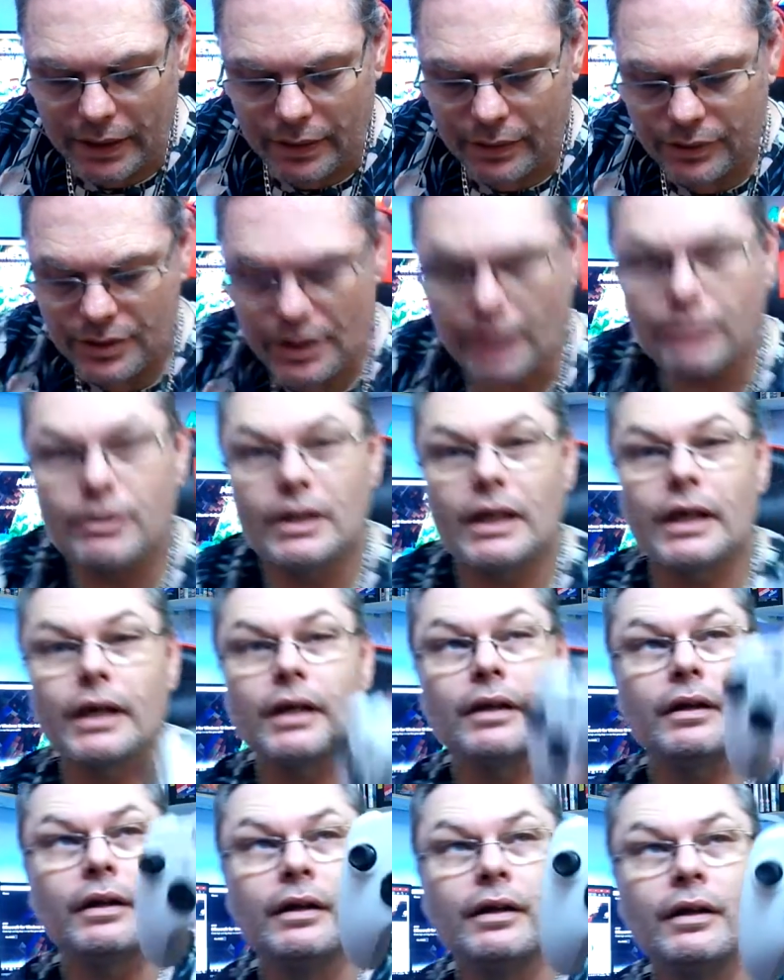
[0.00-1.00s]
So
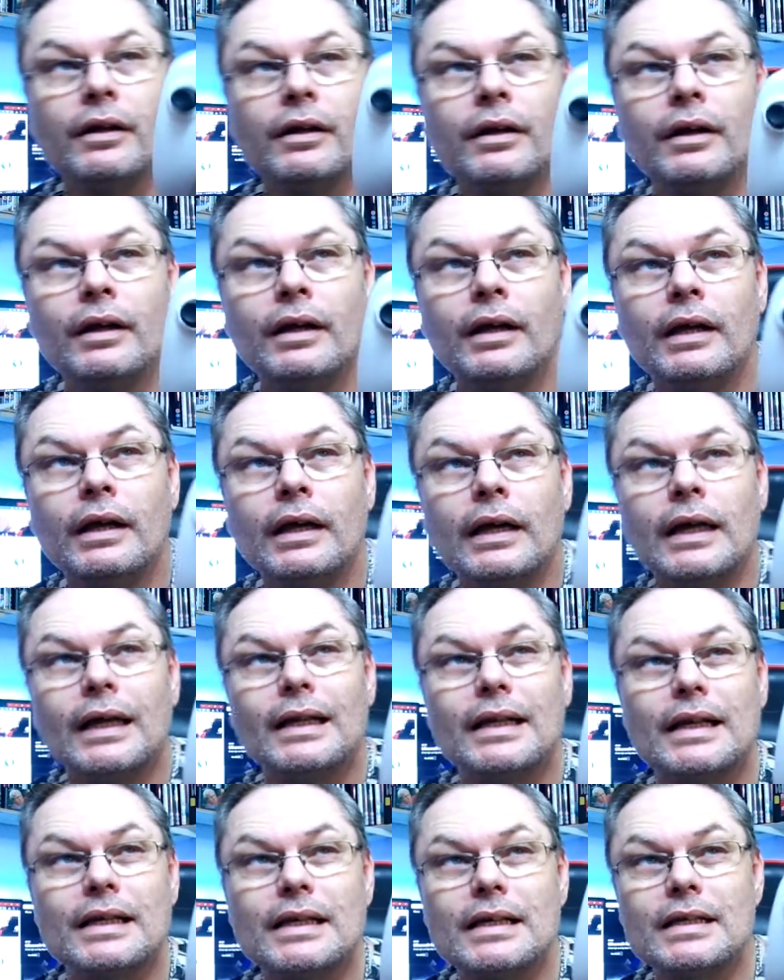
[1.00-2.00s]
yeah,
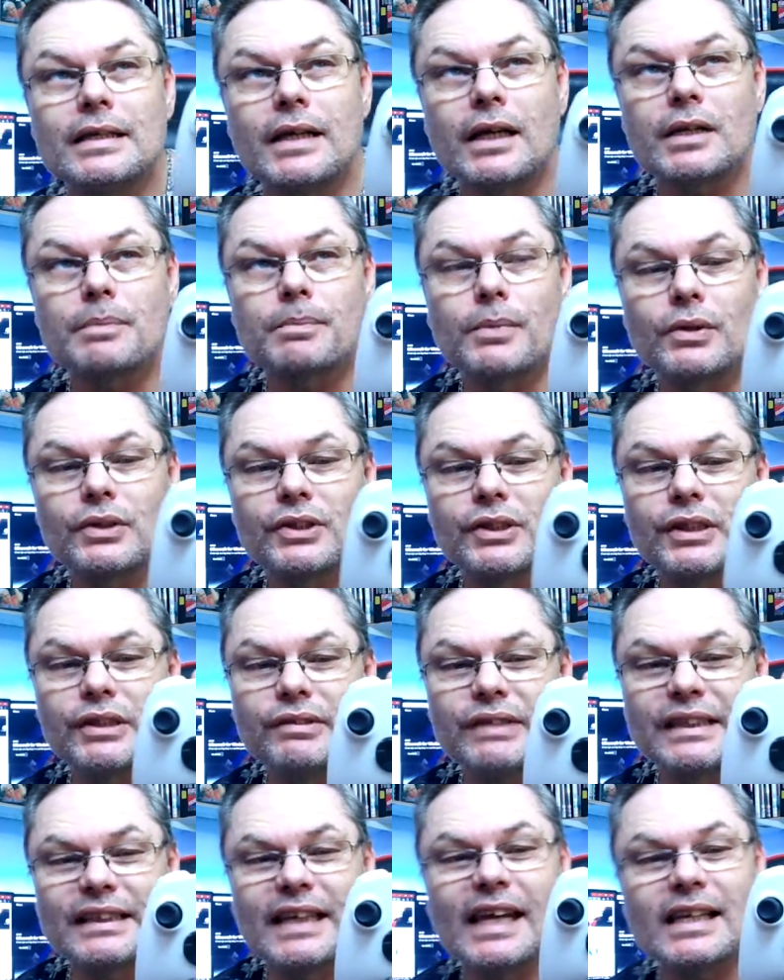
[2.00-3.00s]
This is the Xbox
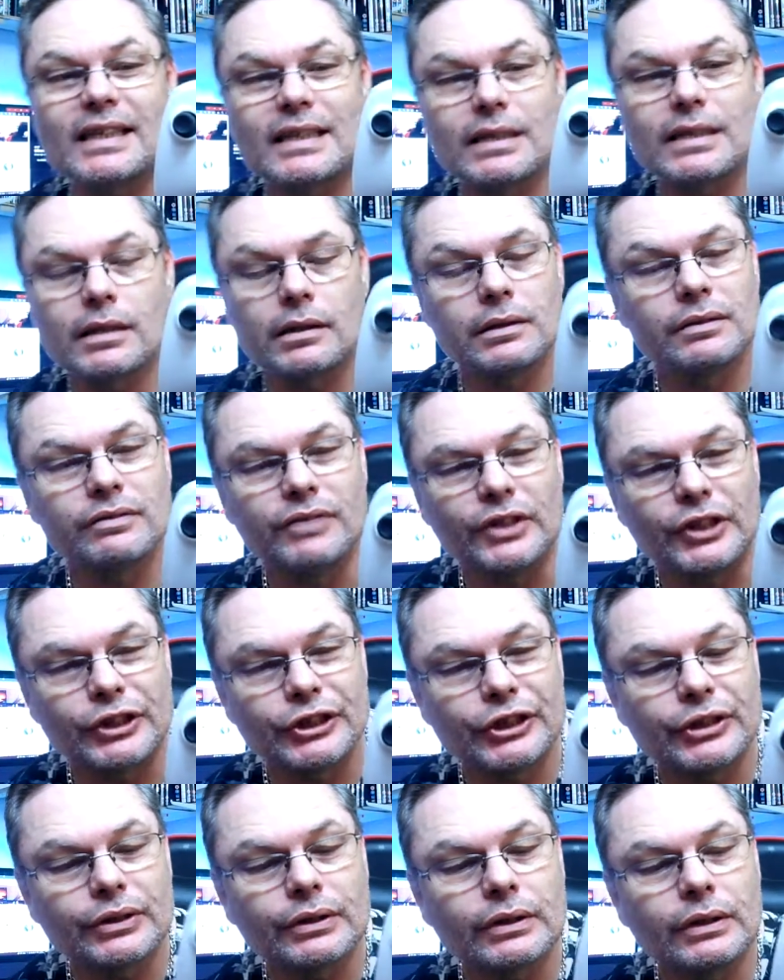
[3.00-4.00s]
Series S
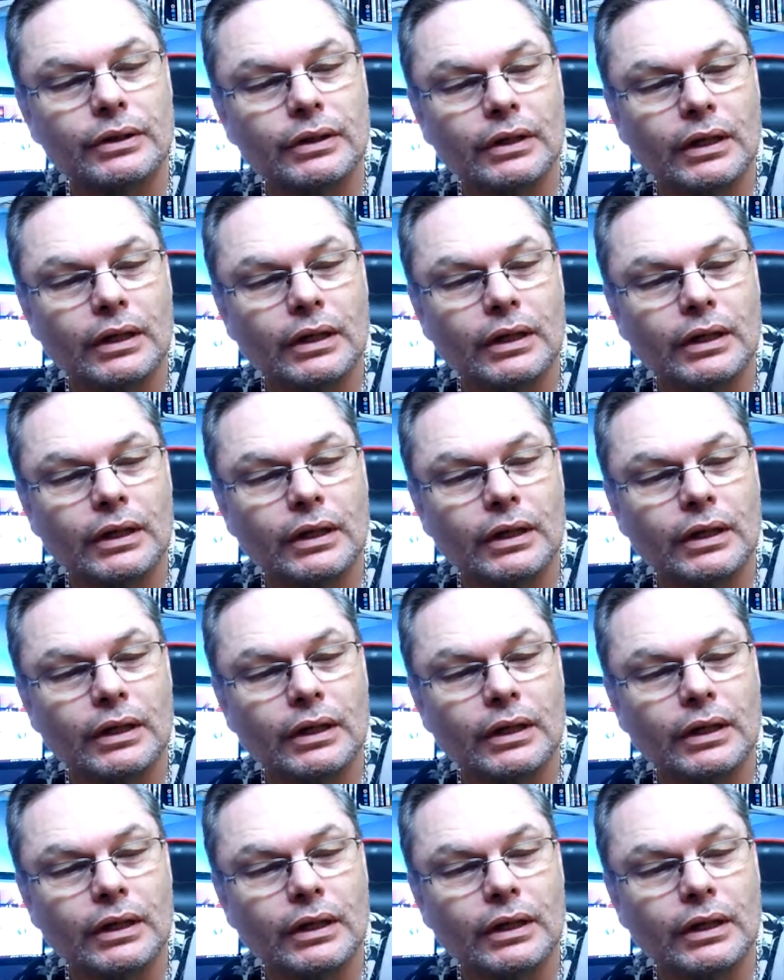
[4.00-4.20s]
version.